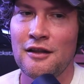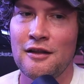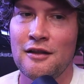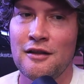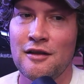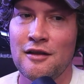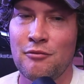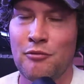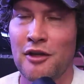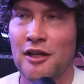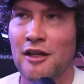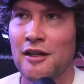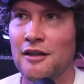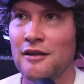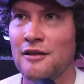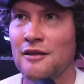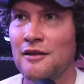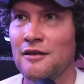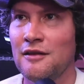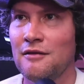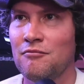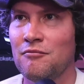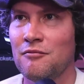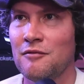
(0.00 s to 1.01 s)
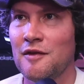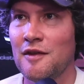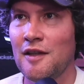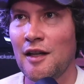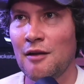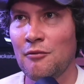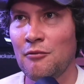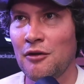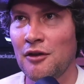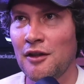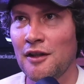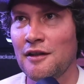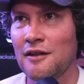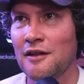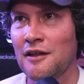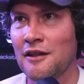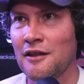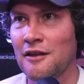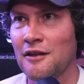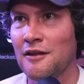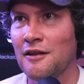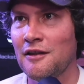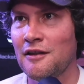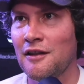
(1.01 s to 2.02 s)
spends 10 plus
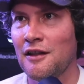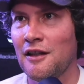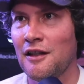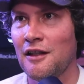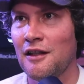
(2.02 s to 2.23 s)
years